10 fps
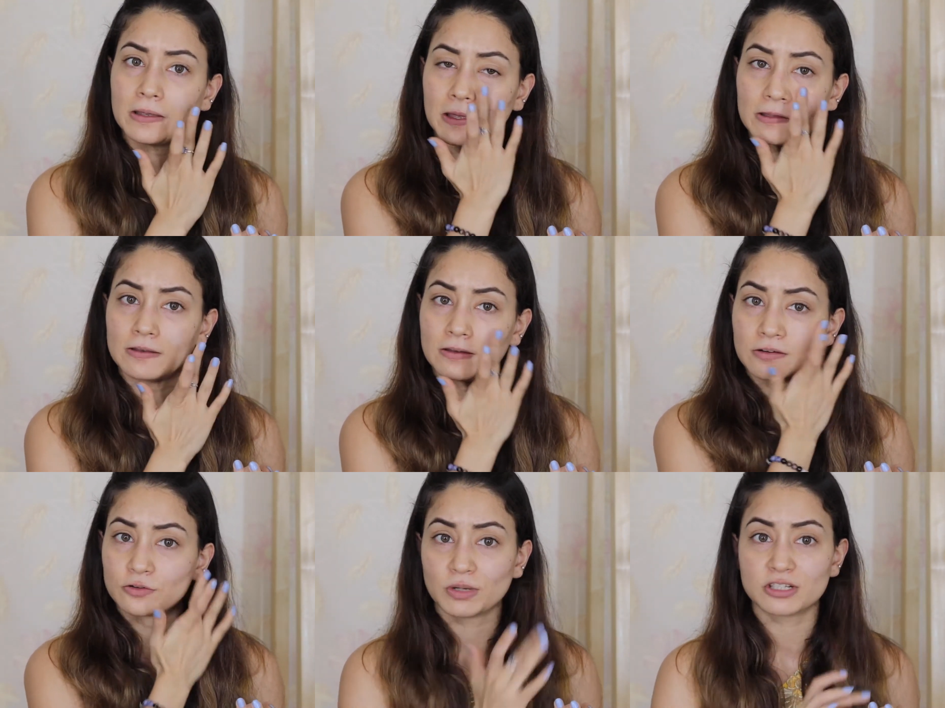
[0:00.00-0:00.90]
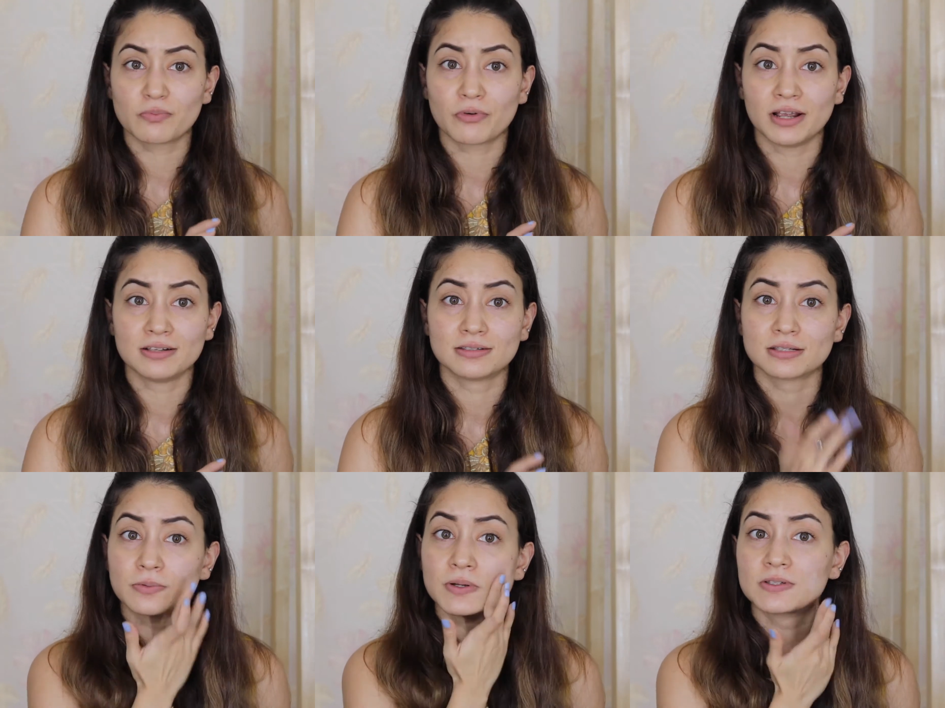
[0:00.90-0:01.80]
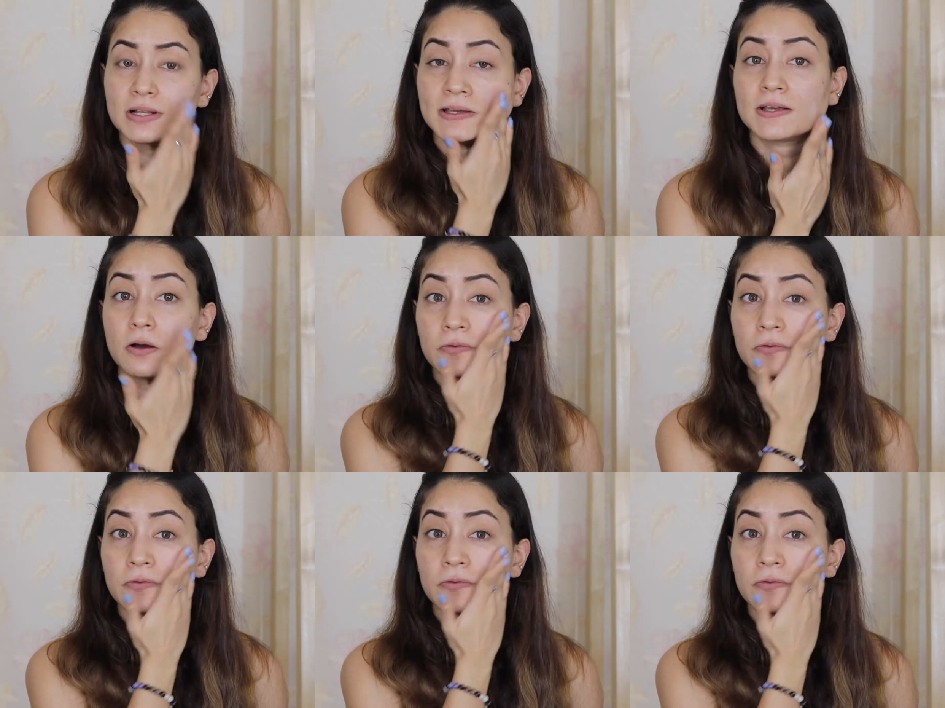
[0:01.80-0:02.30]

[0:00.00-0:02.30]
and to my surprise this was like